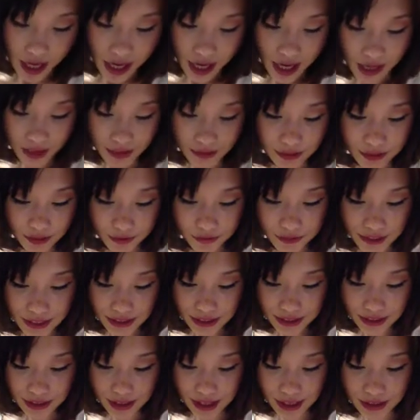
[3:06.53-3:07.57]
The
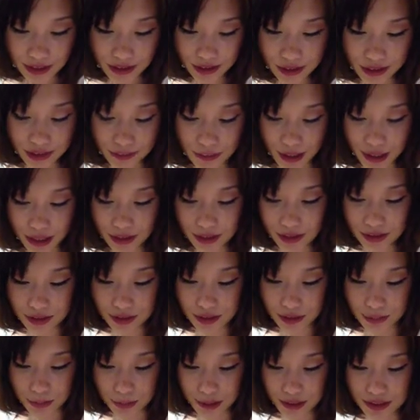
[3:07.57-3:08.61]
features under the
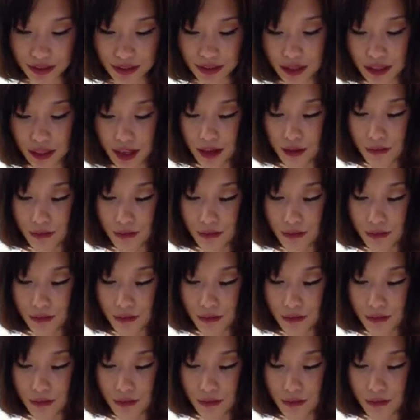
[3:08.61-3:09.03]
microscope is